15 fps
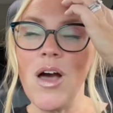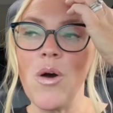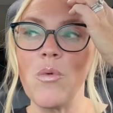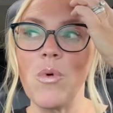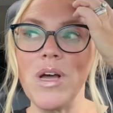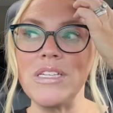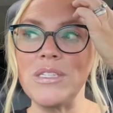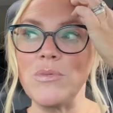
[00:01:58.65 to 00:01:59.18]

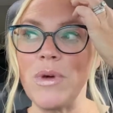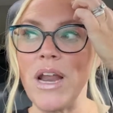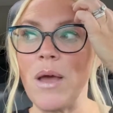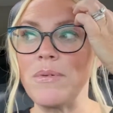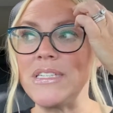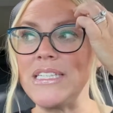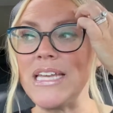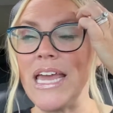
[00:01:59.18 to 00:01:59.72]
was when I
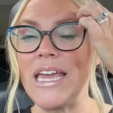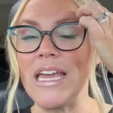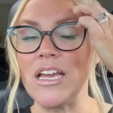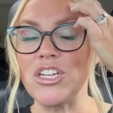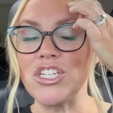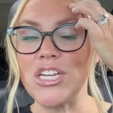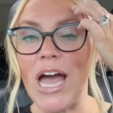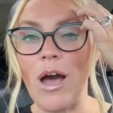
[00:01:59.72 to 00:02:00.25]
was taking
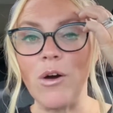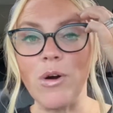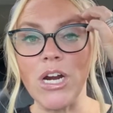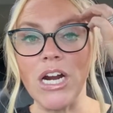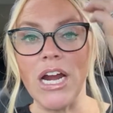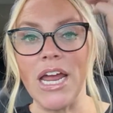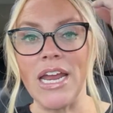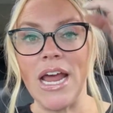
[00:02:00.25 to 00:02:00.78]
a
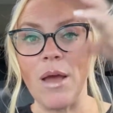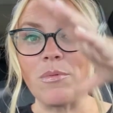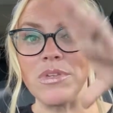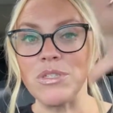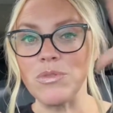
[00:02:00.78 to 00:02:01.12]
shower and I was